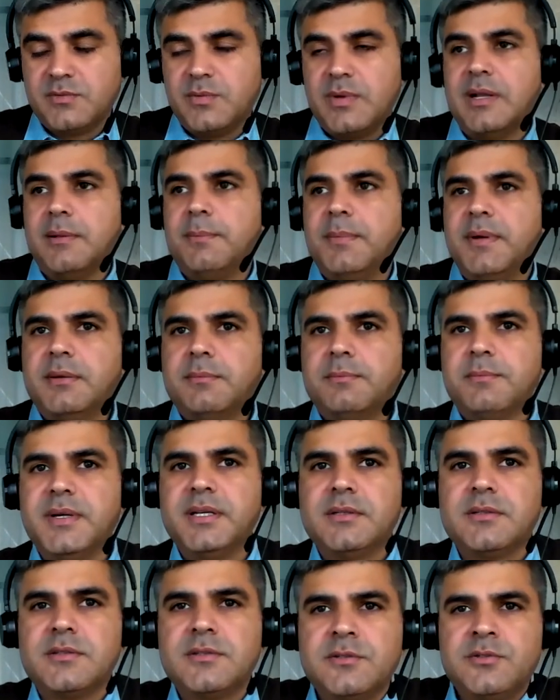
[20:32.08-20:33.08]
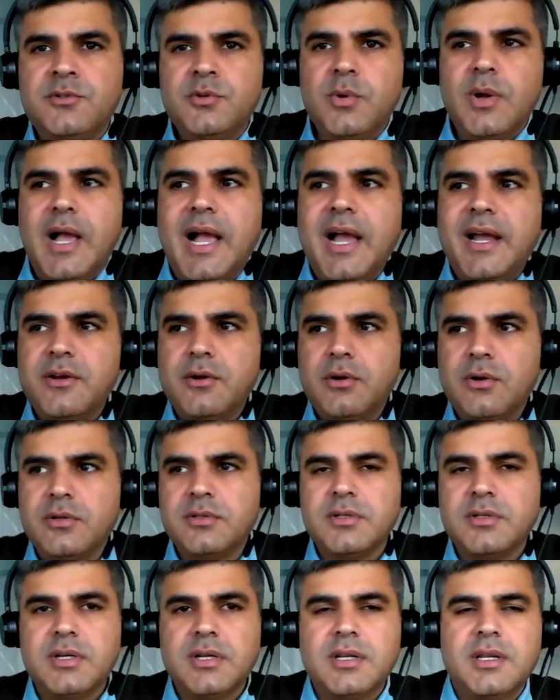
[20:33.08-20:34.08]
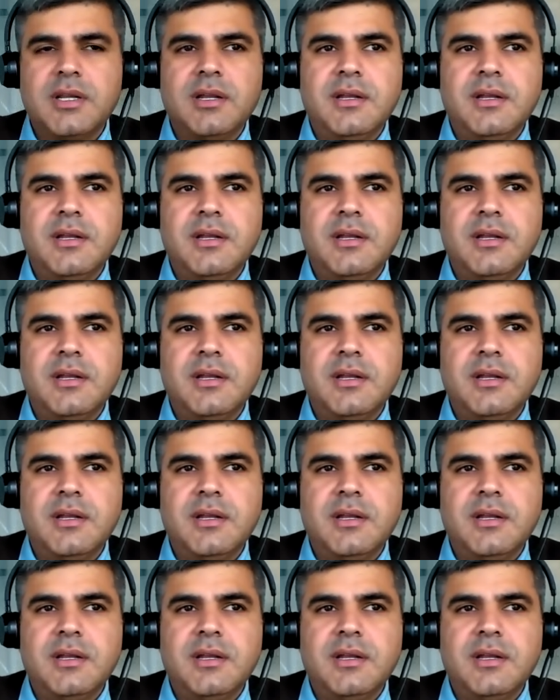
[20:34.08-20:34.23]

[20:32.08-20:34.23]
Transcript: as well, but but to add on